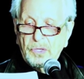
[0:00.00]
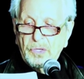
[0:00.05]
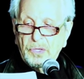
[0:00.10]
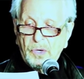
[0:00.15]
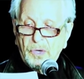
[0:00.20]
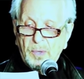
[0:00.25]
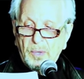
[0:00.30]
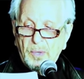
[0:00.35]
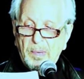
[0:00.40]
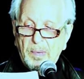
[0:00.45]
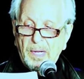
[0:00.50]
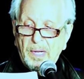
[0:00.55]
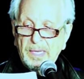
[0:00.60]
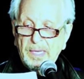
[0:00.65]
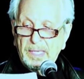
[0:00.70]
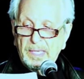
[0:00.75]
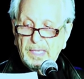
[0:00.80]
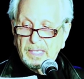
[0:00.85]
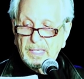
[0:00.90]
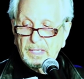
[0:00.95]
Your
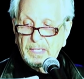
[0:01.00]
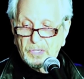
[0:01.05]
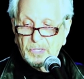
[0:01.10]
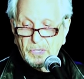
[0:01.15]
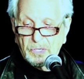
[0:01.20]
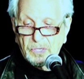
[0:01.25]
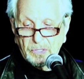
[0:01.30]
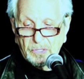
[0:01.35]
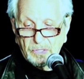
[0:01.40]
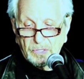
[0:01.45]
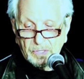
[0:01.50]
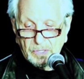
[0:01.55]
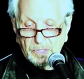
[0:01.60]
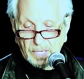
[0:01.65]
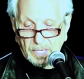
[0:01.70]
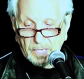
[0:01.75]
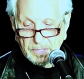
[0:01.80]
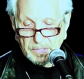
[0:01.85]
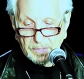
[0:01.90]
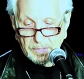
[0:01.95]
body
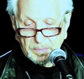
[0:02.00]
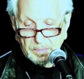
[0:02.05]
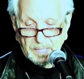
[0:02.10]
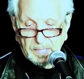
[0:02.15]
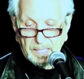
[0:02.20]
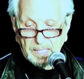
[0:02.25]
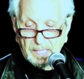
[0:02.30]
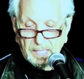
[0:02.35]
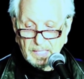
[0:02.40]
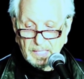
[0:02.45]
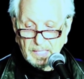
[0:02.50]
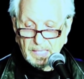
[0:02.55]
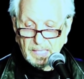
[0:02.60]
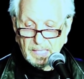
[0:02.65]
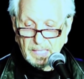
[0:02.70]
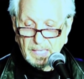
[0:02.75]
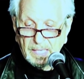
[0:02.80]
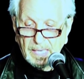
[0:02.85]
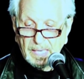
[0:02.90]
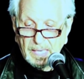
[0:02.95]
curled under me
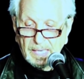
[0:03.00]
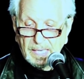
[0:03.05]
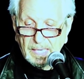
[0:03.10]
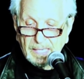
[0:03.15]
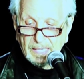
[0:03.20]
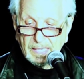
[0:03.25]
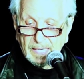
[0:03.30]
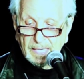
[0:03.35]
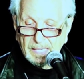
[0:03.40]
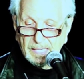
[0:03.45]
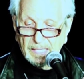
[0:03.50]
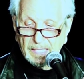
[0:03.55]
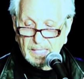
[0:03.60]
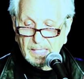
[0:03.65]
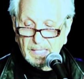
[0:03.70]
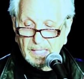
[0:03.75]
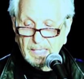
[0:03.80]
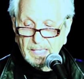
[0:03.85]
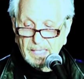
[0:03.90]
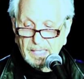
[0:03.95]
like
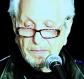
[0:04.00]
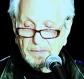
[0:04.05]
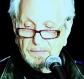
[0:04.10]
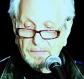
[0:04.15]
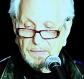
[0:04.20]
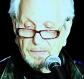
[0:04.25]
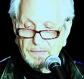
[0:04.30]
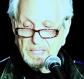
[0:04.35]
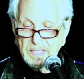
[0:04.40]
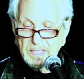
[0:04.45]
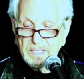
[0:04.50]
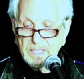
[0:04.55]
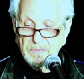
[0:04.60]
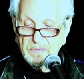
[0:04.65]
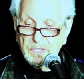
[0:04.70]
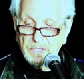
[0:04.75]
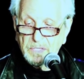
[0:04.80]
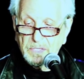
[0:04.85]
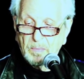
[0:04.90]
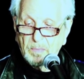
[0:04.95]
calligraphies
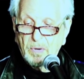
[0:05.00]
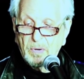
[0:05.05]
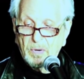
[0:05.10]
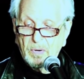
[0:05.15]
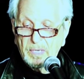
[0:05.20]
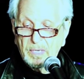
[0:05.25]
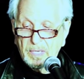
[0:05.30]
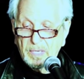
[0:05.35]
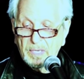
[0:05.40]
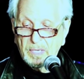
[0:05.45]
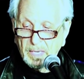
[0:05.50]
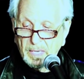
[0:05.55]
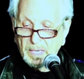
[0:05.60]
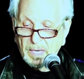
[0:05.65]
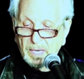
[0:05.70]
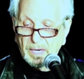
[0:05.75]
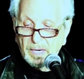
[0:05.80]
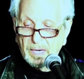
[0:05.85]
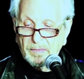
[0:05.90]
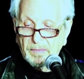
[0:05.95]
of smoke
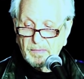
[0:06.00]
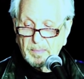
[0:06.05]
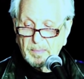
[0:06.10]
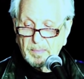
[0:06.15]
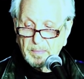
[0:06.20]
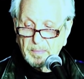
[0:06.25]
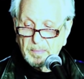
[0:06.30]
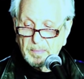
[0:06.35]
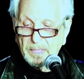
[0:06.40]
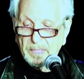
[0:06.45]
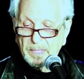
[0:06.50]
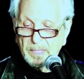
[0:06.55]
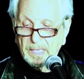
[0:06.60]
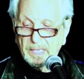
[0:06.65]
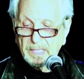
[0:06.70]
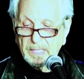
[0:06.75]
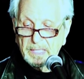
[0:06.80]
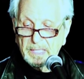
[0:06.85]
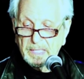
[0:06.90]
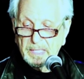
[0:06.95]
from the
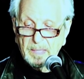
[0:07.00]
burning